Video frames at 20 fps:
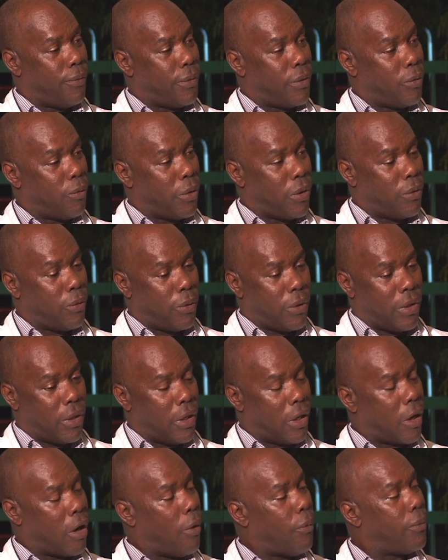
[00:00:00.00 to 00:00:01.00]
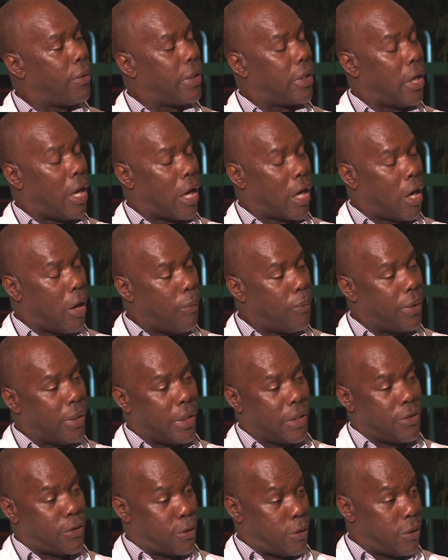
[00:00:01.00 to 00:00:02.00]
with an
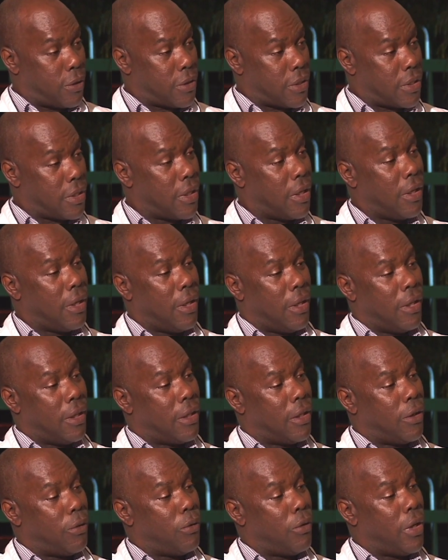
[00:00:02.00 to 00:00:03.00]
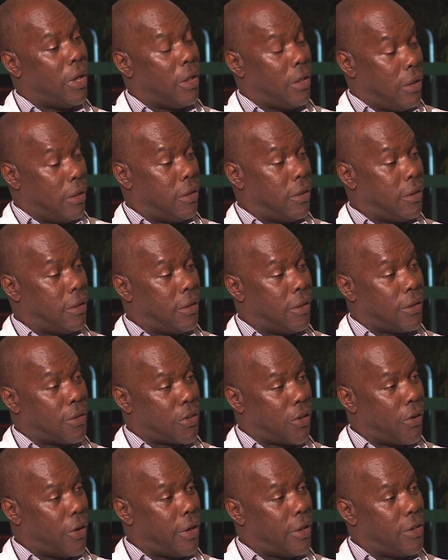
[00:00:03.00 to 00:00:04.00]
accompanying sauce that really
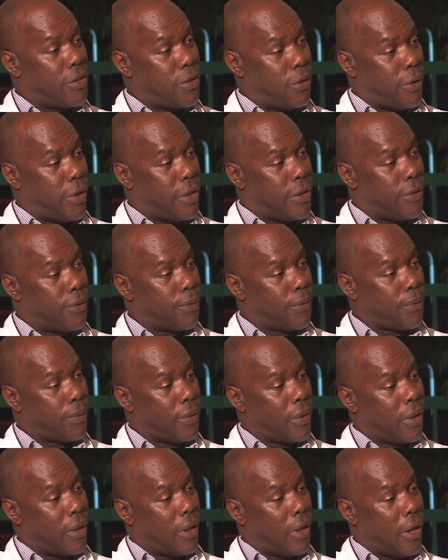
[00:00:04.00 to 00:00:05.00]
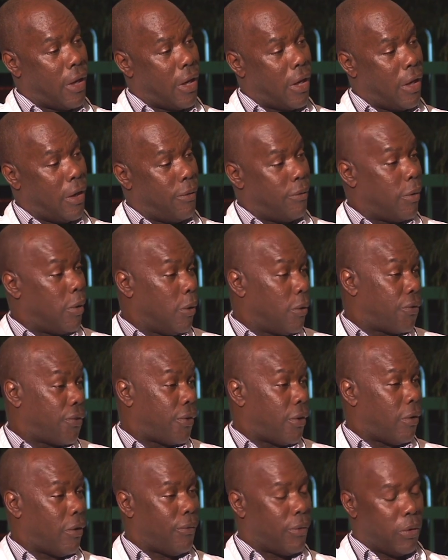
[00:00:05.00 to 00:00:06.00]
does credit to it.
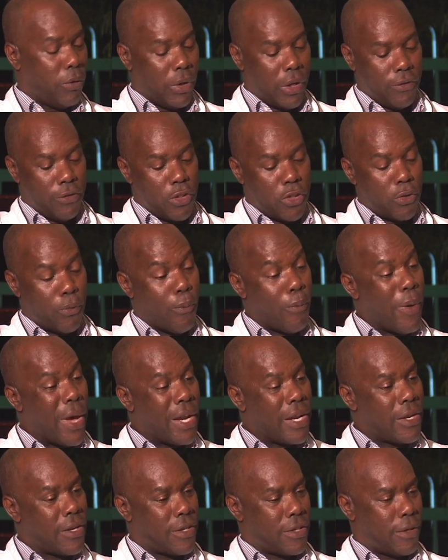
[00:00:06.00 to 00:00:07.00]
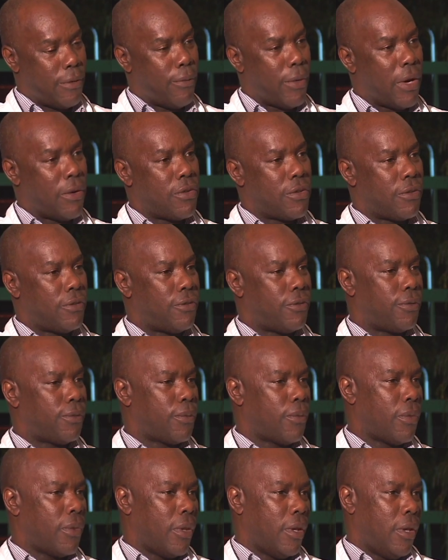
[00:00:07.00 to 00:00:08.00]
Also, we have a tremendous amount of
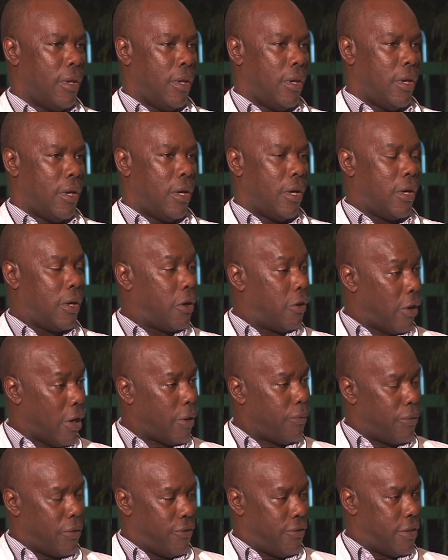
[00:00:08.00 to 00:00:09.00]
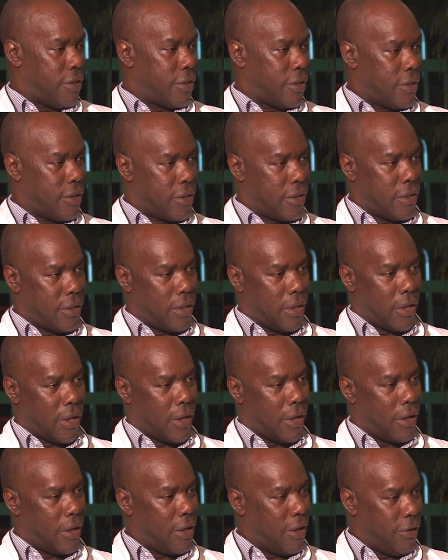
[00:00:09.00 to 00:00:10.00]
ground provisions
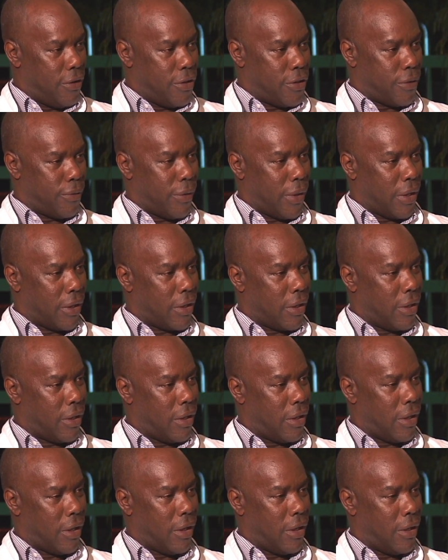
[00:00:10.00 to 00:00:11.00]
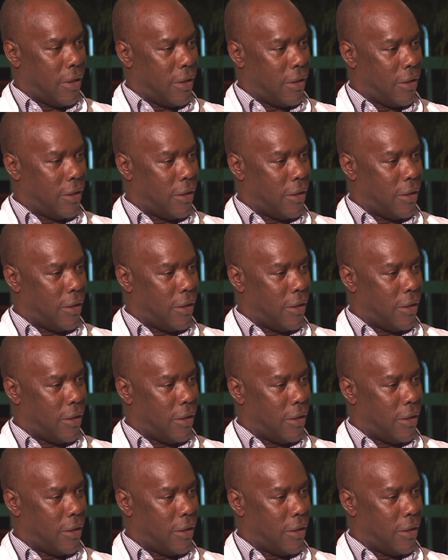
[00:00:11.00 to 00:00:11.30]
here in Jamaica, and